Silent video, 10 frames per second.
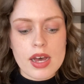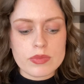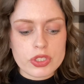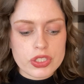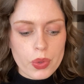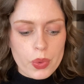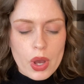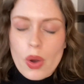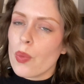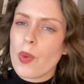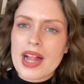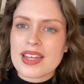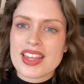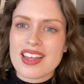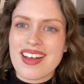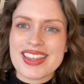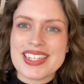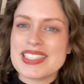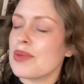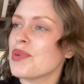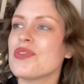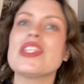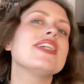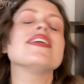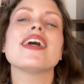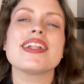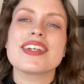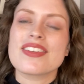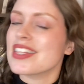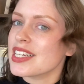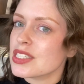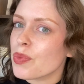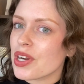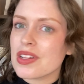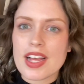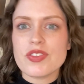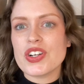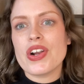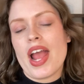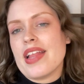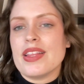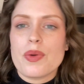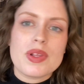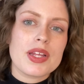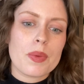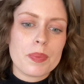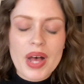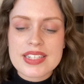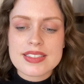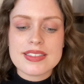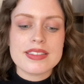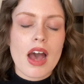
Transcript: So while I thought that some of the little things were clever and there were little puzzles,